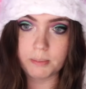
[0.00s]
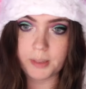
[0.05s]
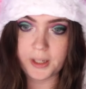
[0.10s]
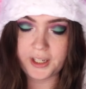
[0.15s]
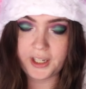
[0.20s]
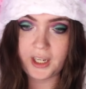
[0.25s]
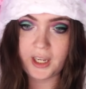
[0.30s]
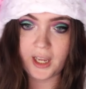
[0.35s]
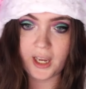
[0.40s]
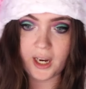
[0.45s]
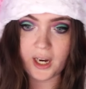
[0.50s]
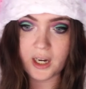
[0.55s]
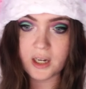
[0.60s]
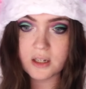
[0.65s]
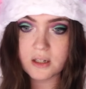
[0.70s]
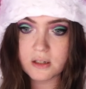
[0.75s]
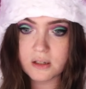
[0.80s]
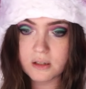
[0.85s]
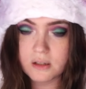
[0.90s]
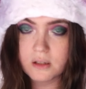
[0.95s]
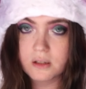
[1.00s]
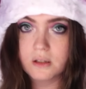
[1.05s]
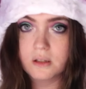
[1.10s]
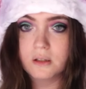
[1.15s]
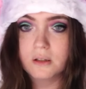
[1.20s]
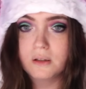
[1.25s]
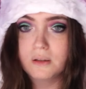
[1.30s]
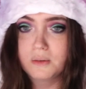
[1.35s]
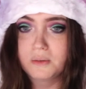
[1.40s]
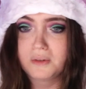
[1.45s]
bunny hat
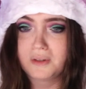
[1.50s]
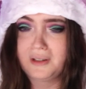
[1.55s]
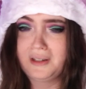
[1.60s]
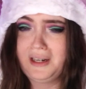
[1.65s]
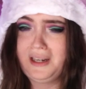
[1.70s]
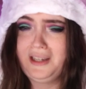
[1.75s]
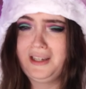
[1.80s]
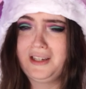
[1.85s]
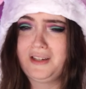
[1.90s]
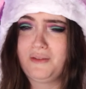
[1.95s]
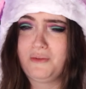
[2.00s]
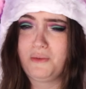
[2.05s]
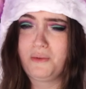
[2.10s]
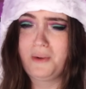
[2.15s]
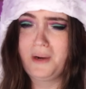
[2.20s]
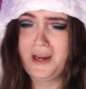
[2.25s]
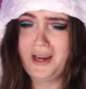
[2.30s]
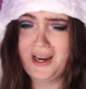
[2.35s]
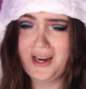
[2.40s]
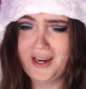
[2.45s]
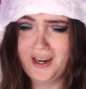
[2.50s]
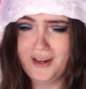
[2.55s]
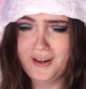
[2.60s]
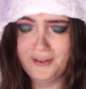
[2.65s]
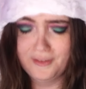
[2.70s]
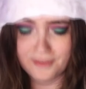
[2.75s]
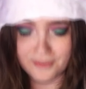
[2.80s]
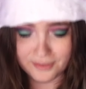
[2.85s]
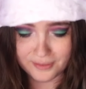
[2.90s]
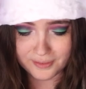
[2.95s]
where I can
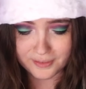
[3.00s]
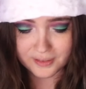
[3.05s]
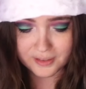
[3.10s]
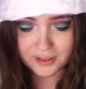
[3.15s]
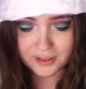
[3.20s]
wave.